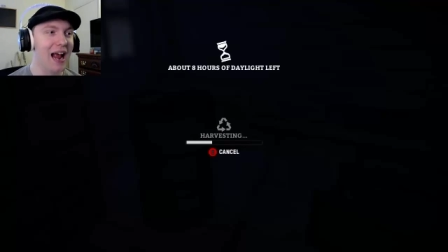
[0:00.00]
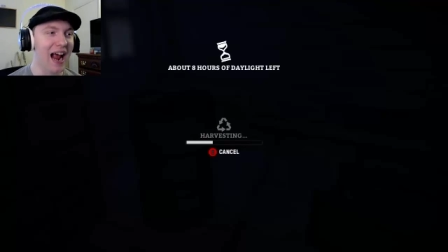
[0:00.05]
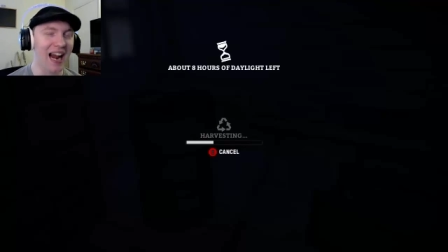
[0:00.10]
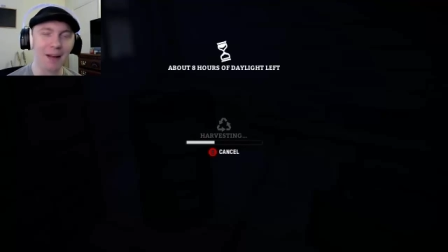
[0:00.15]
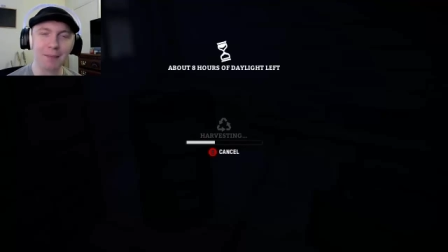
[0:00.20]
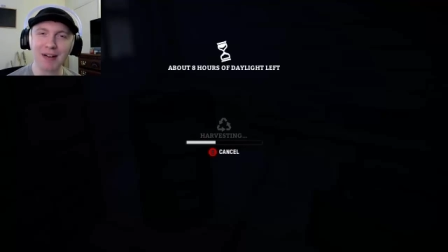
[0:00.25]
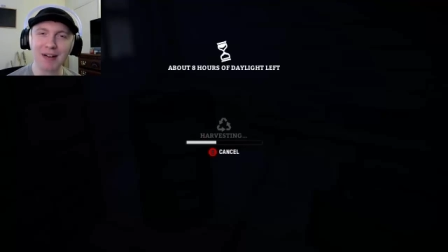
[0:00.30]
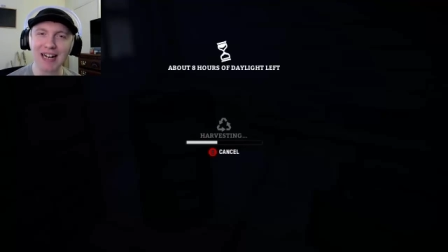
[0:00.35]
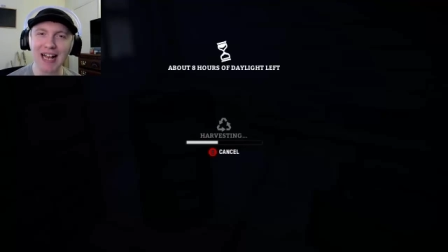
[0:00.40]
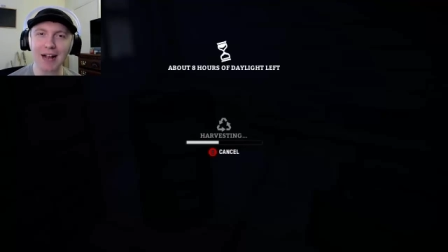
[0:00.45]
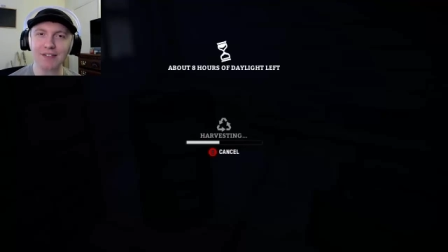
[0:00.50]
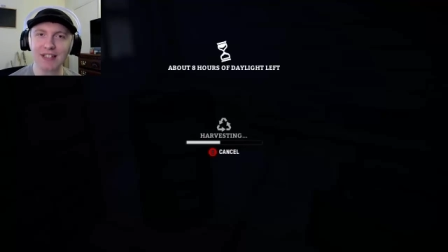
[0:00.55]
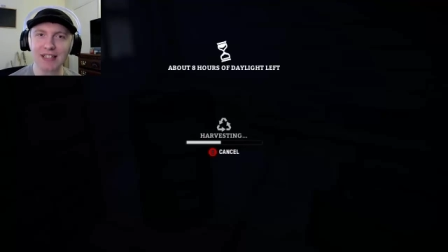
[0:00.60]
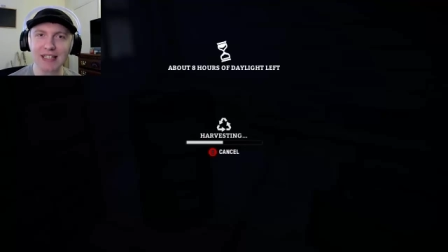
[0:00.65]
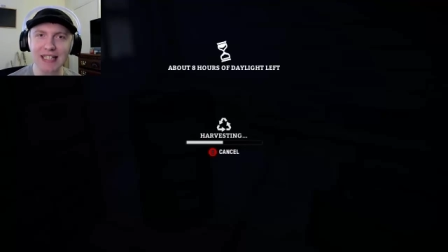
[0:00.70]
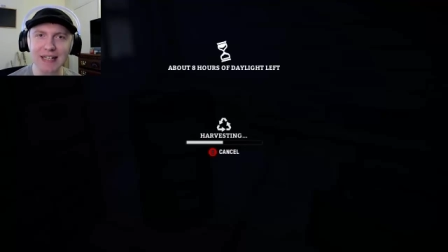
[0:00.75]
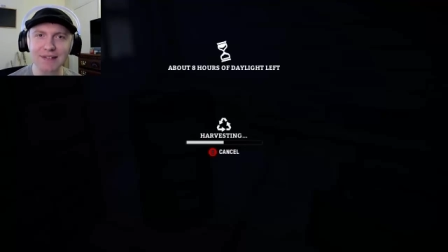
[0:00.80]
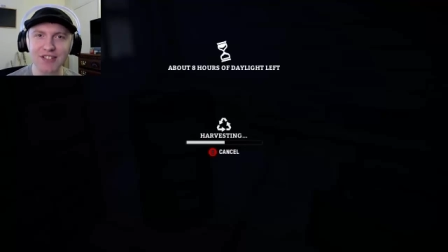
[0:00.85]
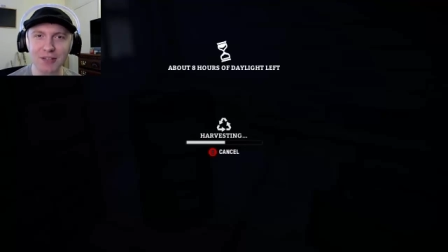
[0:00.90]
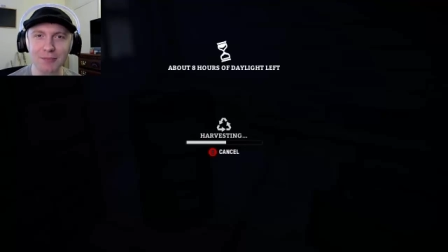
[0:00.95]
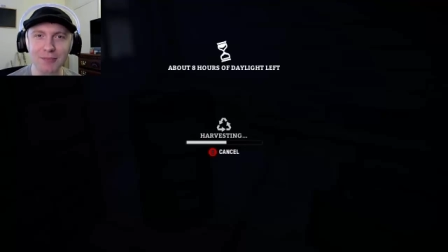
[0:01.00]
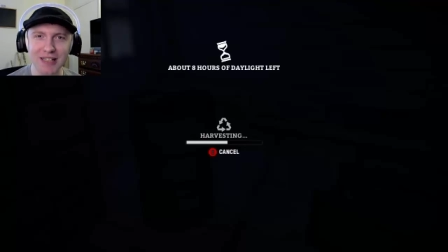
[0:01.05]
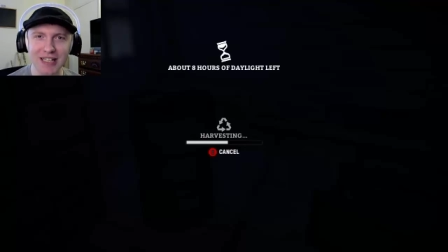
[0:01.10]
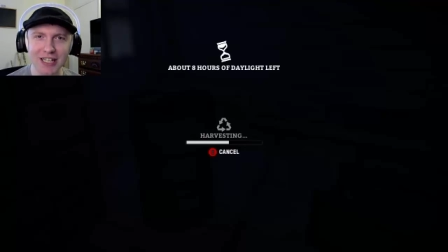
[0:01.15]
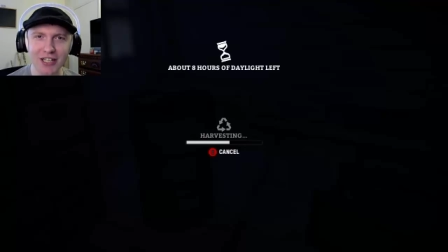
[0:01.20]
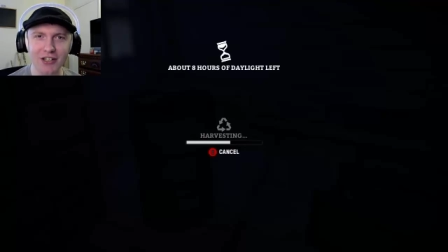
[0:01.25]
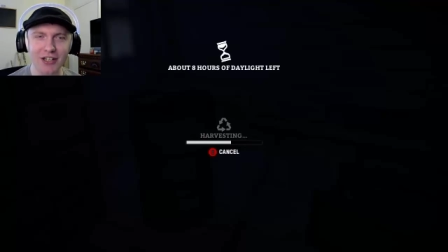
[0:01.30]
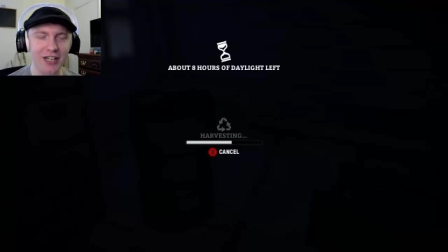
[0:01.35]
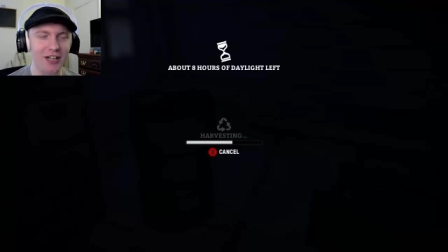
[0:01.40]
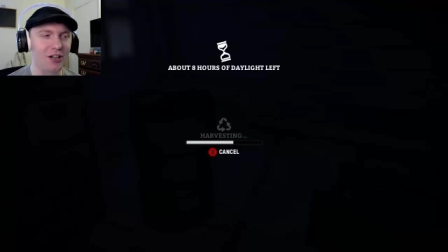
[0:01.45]
and I'm gonna have to leave some
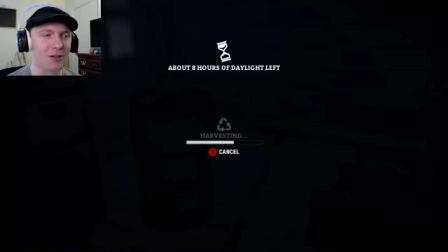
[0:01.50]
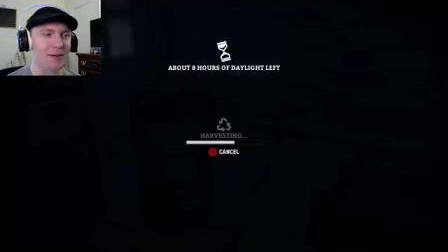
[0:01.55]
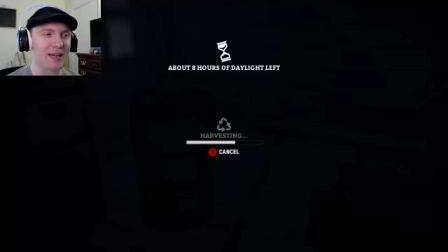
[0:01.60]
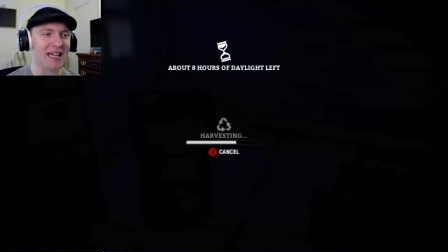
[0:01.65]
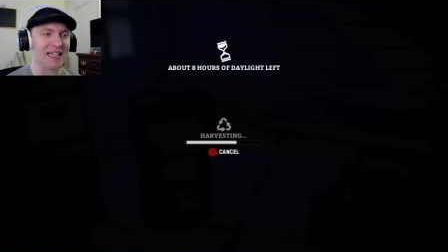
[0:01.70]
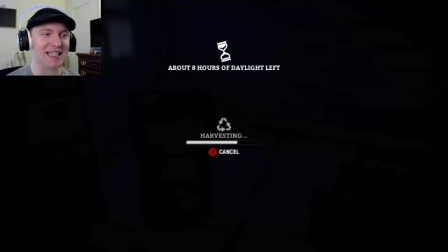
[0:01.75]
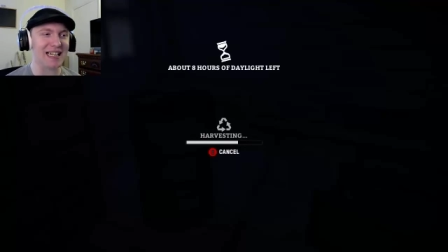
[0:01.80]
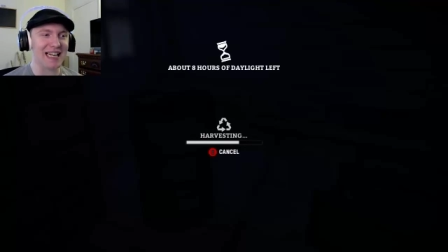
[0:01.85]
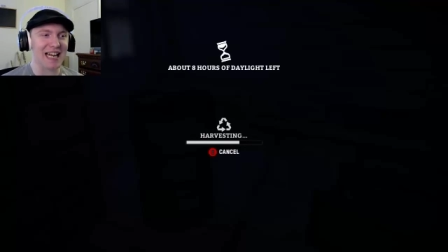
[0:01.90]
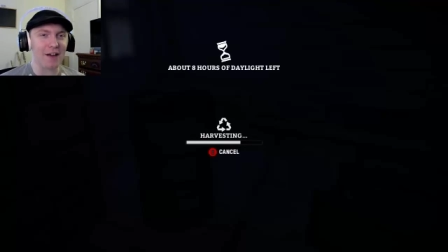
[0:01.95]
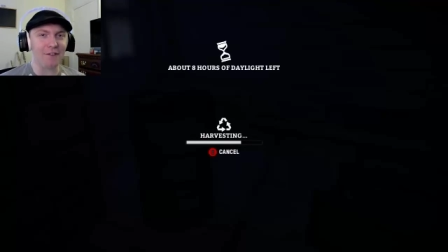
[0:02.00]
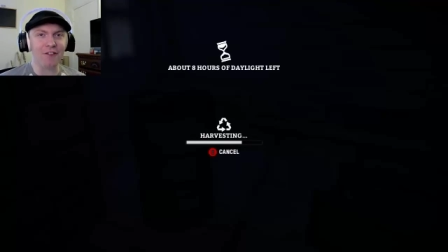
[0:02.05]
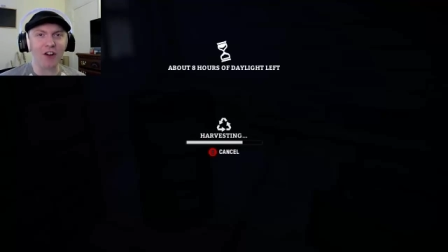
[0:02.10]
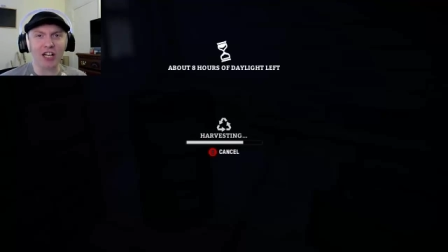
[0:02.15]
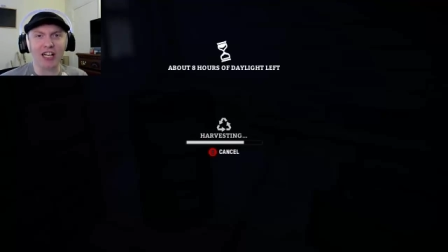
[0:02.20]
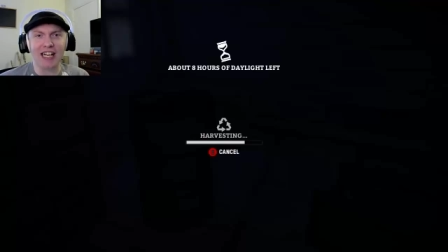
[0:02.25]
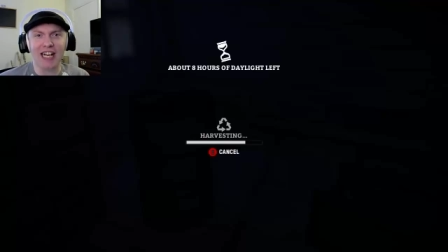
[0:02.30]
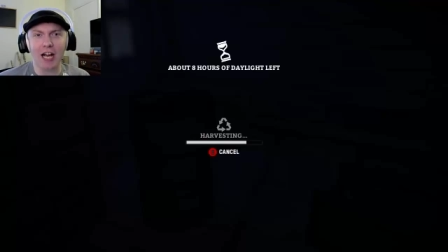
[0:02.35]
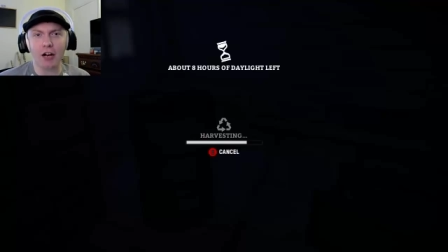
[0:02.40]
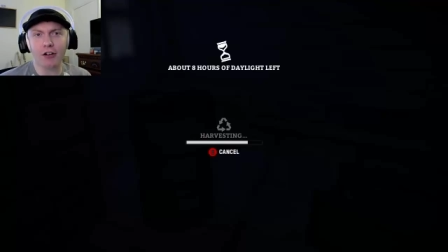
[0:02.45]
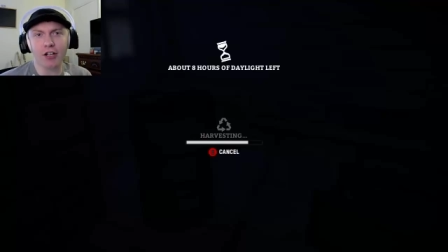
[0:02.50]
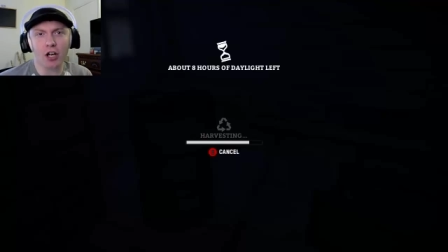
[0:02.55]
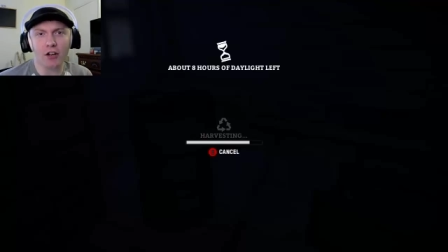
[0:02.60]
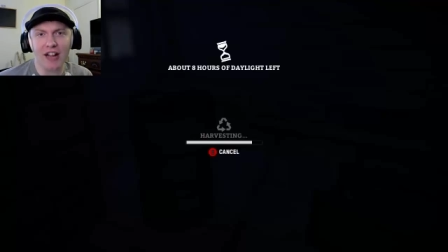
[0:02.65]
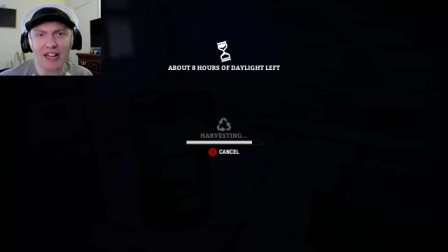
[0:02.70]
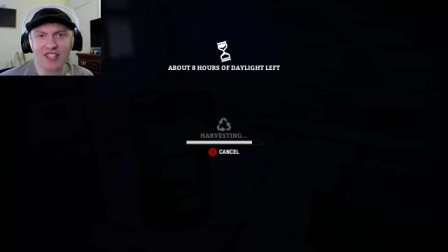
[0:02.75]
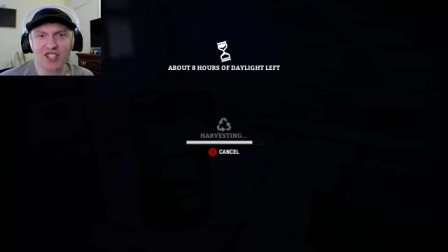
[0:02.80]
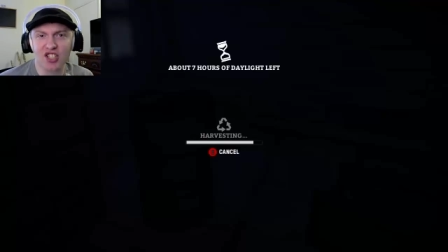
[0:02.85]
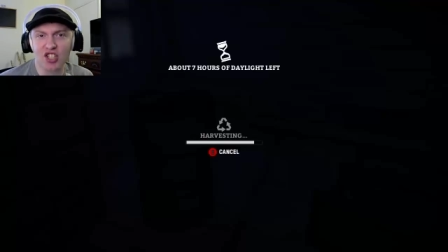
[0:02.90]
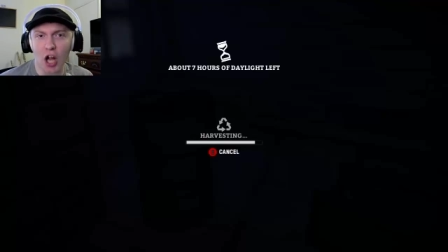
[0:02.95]
gear here because I can't fucking carry all
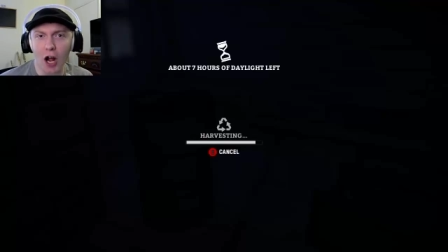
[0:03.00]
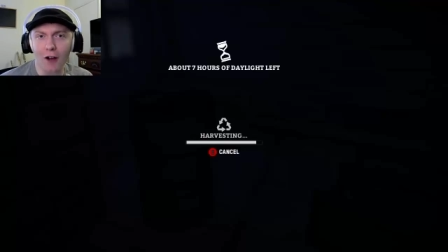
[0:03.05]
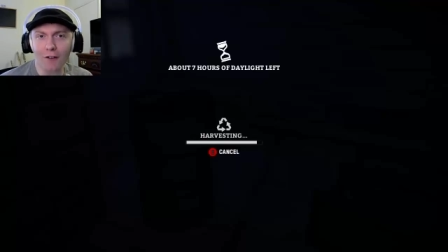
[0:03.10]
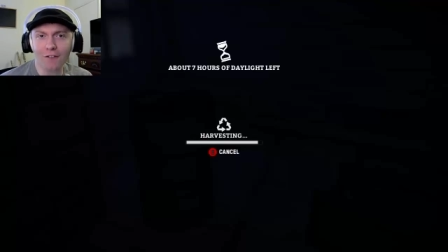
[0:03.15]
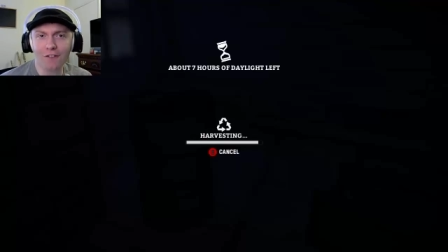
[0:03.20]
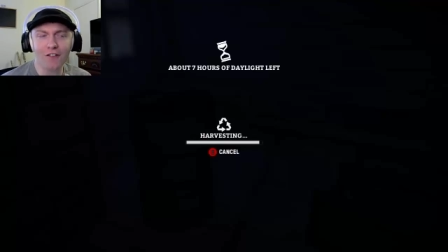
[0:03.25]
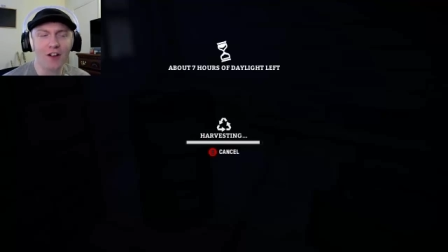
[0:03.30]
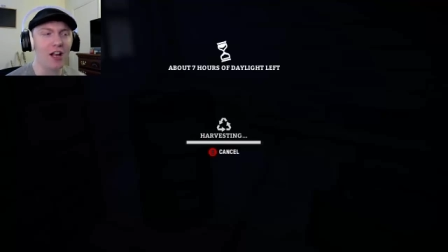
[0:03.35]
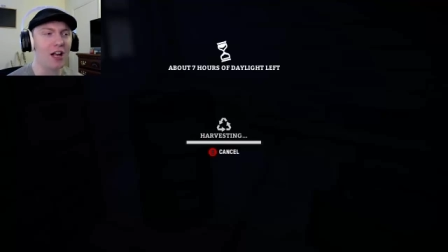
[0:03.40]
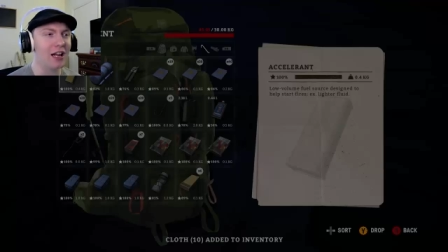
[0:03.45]
that stuff.